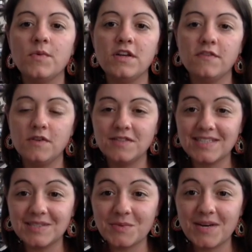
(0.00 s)
We diffuse
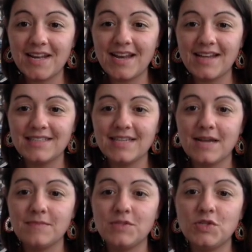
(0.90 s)
this one at
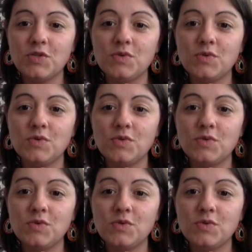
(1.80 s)
nighttime too.